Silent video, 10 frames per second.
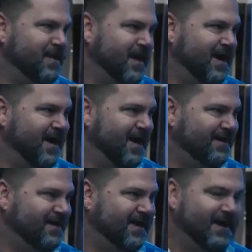Uh, and,
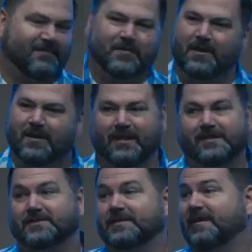and if you
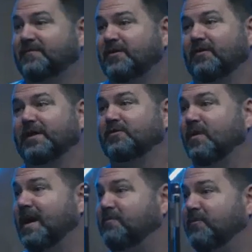listen, if you don't like the
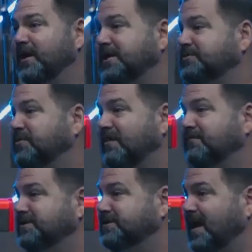way I preach,
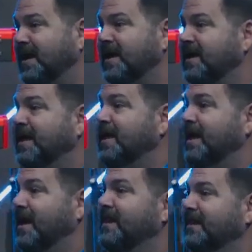prophesy,
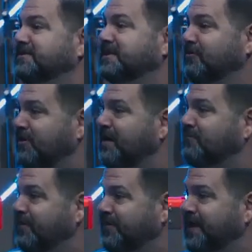uh, let's agree on
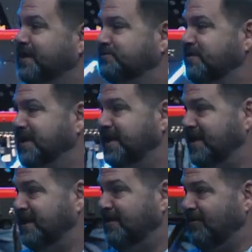one thing as we
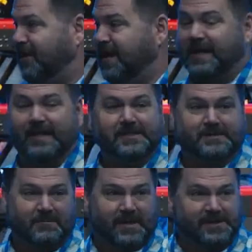begin, all right? At least
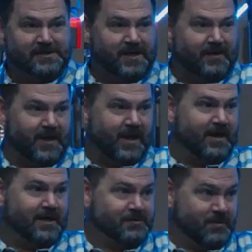I'm easy on the
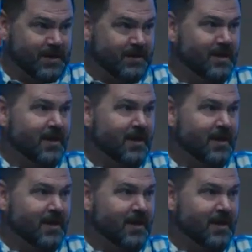eyes, right?